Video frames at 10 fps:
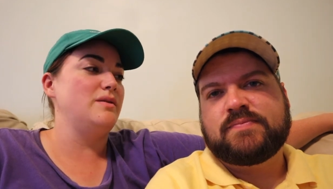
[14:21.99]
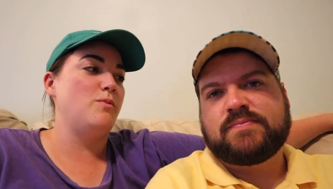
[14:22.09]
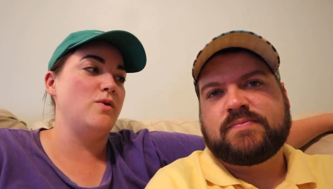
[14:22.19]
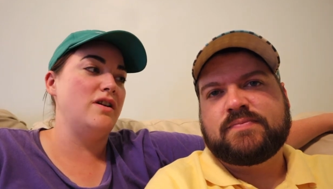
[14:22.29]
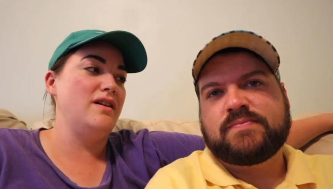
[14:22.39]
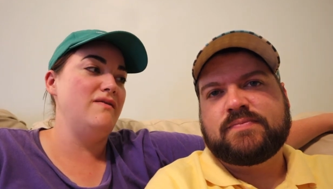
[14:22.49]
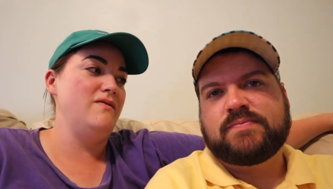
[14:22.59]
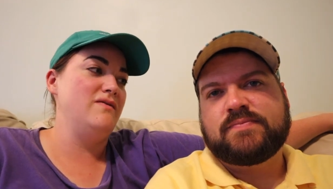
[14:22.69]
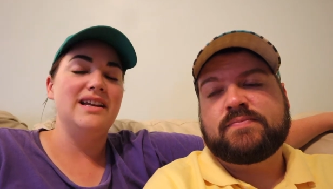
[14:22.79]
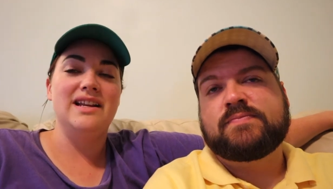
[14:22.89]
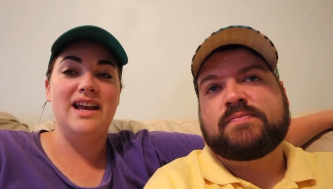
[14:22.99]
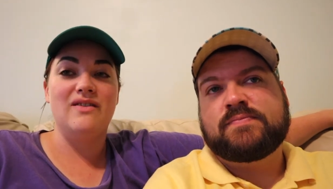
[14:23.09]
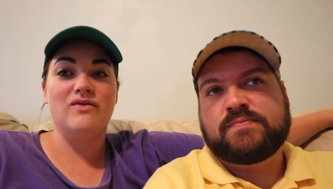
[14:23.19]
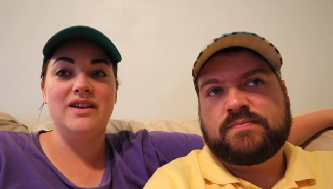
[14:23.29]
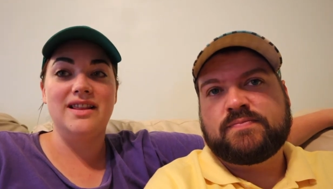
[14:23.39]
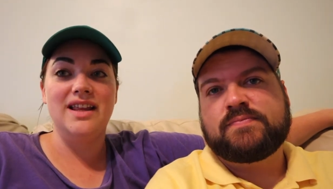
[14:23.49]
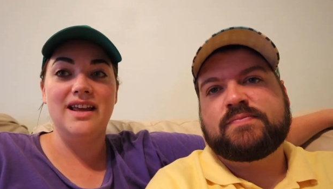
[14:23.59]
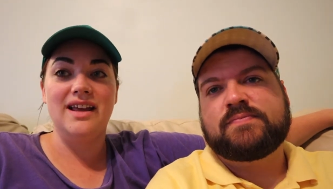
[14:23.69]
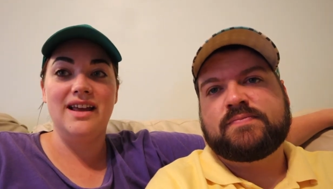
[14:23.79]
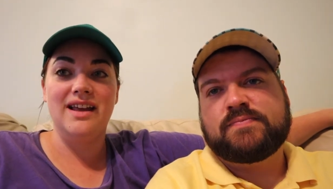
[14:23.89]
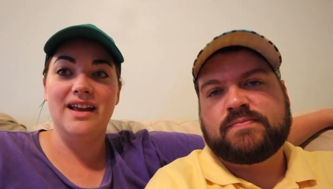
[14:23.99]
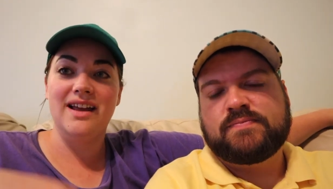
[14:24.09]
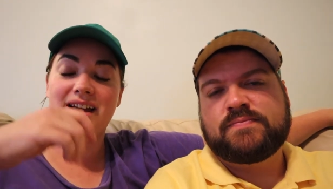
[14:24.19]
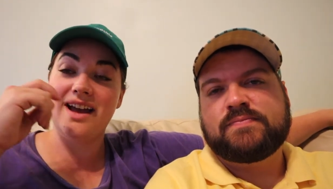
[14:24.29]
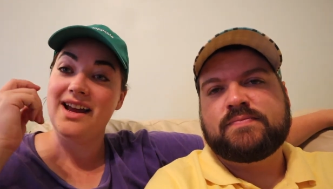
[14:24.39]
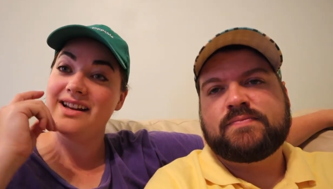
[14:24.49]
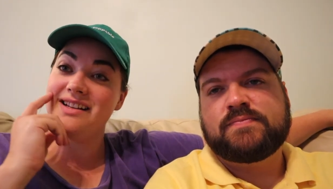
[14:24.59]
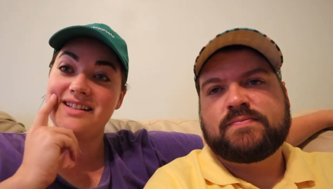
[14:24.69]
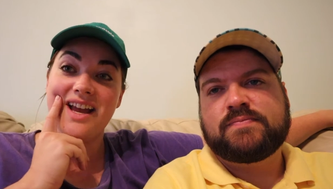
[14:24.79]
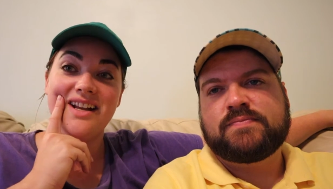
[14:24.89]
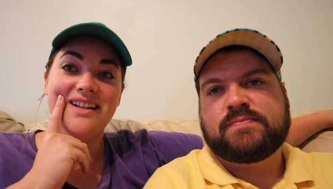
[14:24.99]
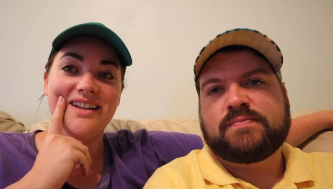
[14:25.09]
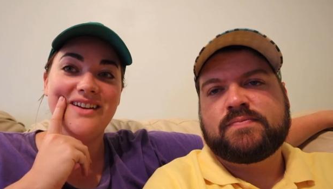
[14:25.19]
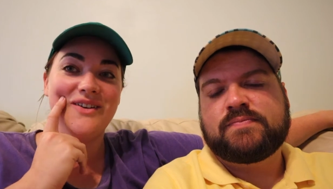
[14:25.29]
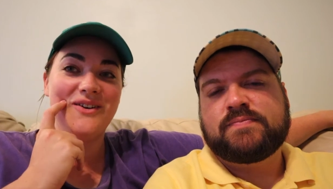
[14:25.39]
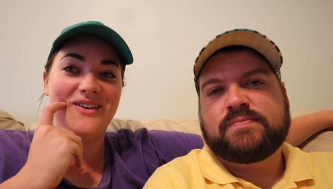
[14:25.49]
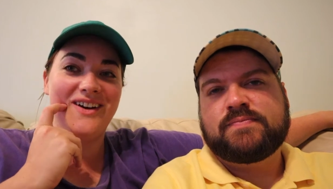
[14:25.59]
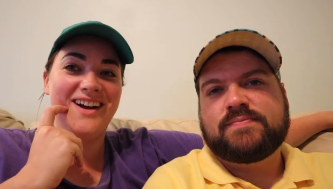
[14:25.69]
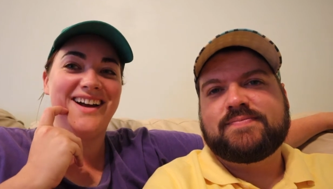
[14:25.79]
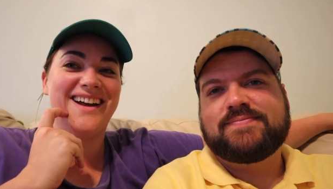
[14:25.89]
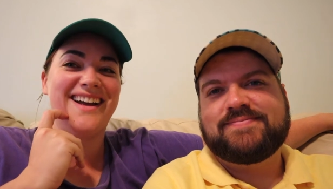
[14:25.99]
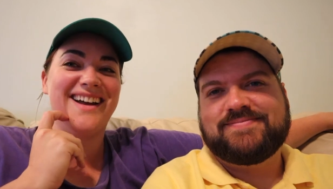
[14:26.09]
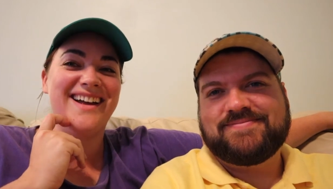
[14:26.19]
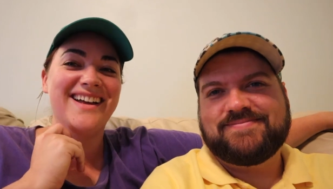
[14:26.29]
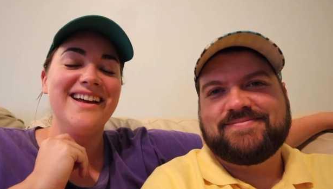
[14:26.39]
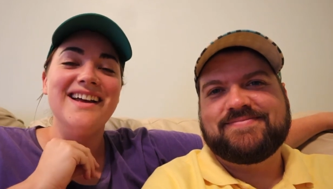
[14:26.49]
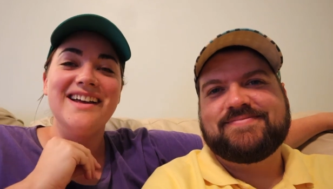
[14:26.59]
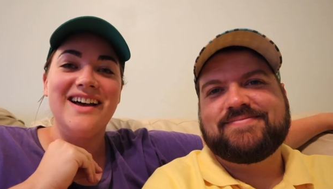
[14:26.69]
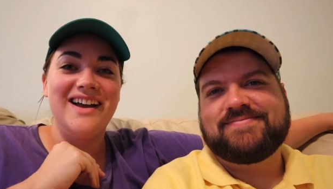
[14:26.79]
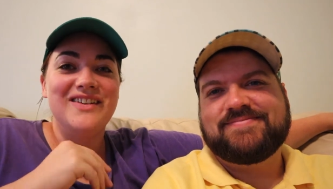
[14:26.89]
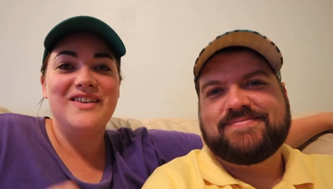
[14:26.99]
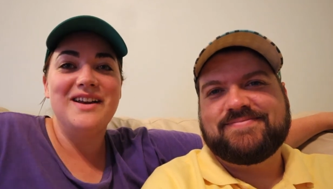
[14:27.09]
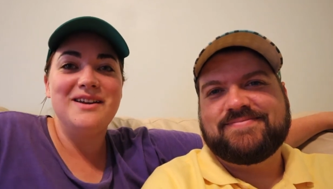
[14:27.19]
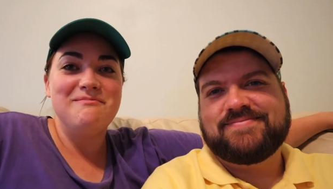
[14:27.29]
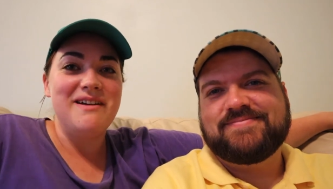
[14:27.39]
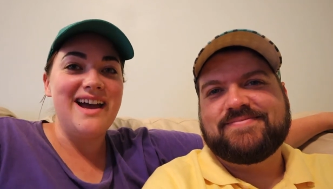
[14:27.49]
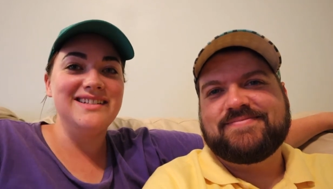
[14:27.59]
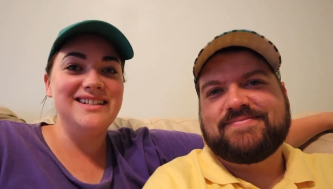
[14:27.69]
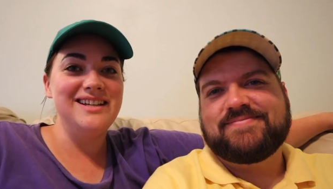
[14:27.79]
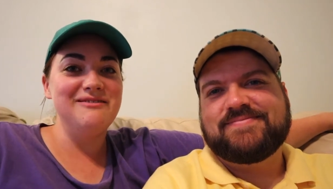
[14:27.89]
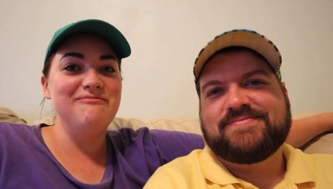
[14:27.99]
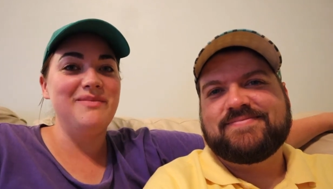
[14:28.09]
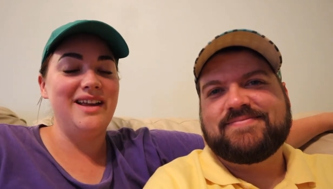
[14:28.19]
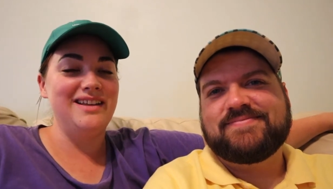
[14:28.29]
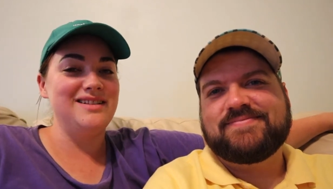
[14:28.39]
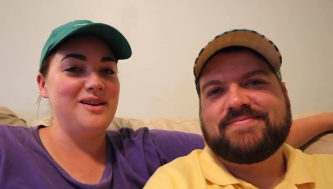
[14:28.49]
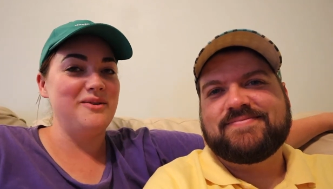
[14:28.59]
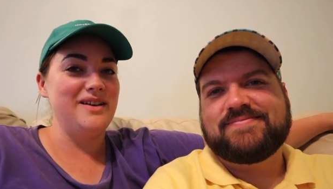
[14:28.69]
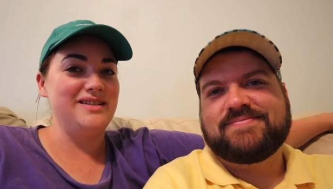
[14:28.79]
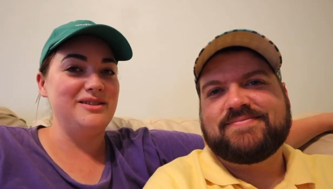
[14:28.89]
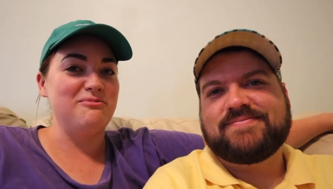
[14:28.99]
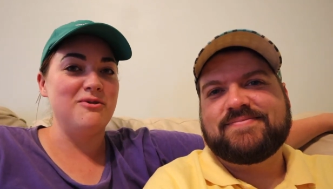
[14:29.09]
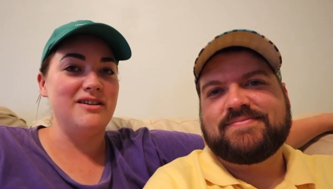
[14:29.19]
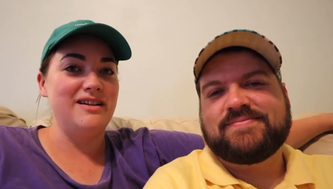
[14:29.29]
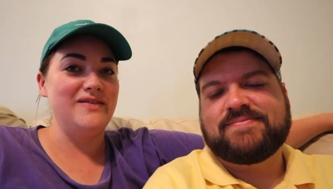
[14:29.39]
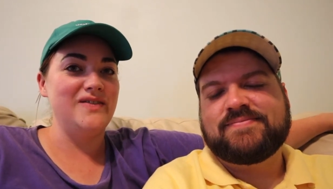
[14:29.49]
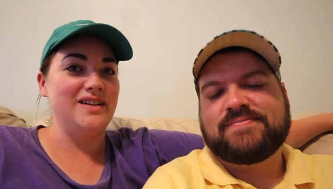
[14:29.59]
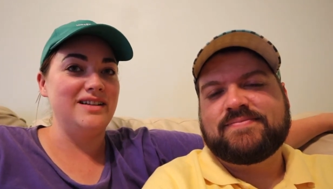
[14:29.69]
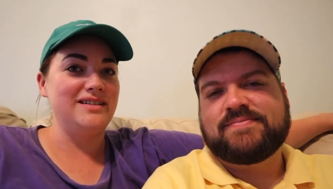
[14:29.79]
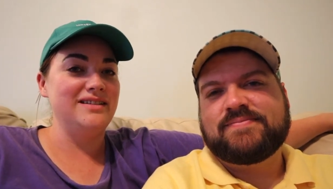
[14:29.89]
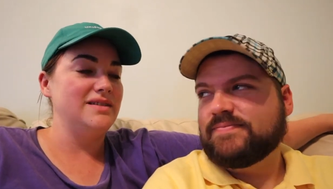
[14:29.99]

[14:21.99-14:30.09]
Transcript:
Speaker 1: supportive in everything I decide to do. I run it past him, but he's always supportive and